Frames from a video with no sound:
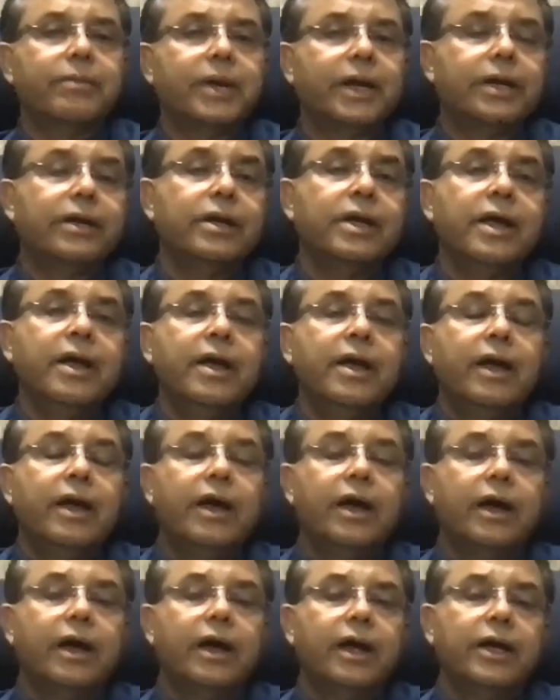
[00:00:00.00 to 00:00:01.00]
And
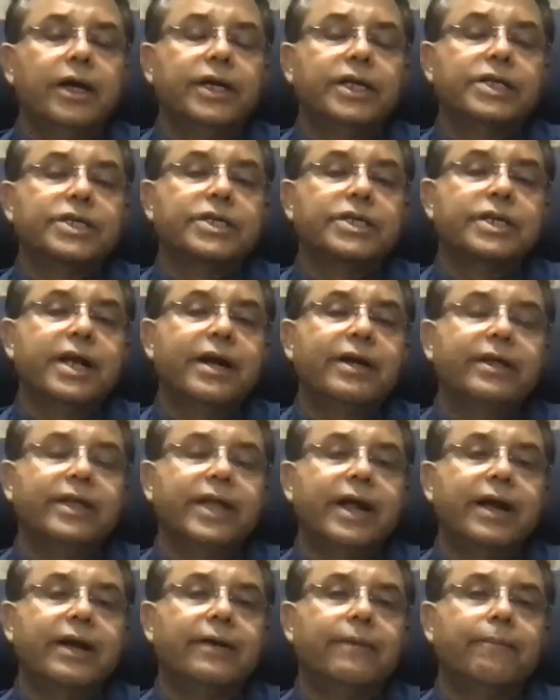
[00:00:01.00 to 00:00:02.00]
it is said
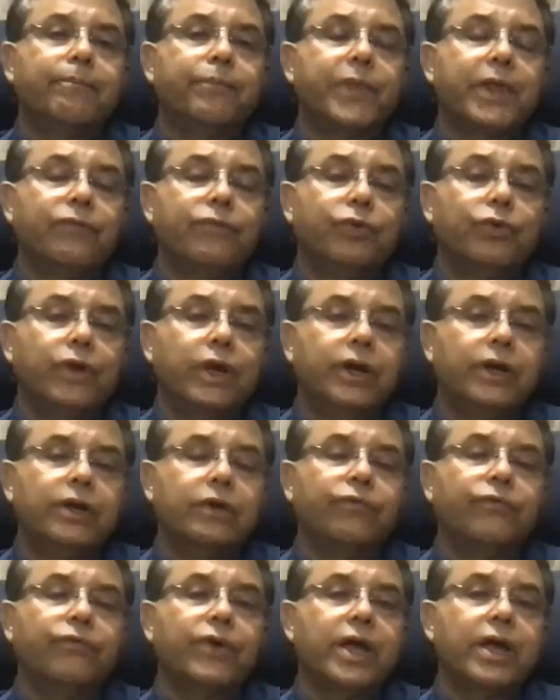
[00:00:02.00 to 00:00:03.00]
that if you
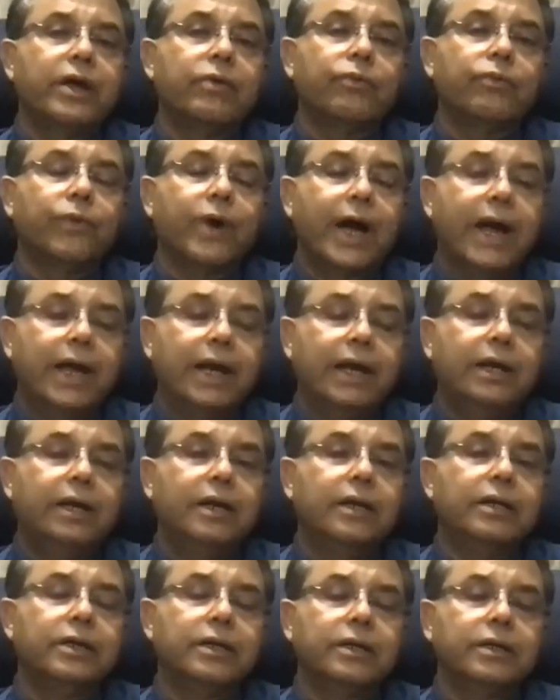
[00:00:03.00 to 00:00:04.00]
interfere while
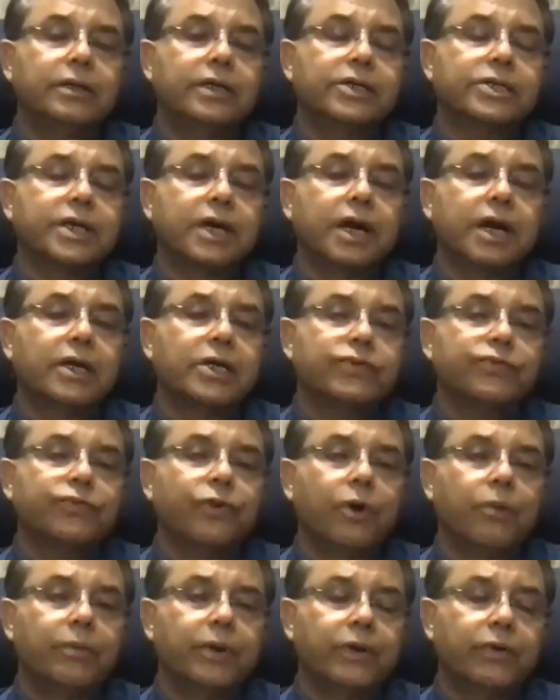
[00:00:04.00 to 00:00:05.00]
the scar is
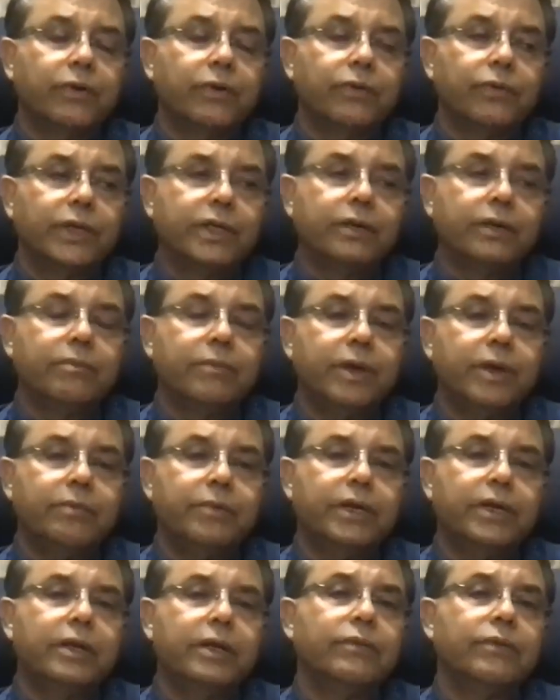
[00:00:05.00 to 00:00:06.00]
forming, within
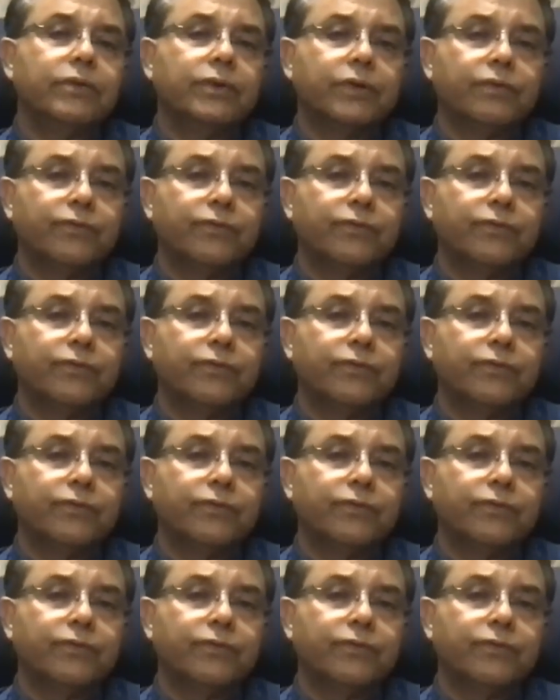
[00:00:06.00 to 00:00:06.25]
maybe the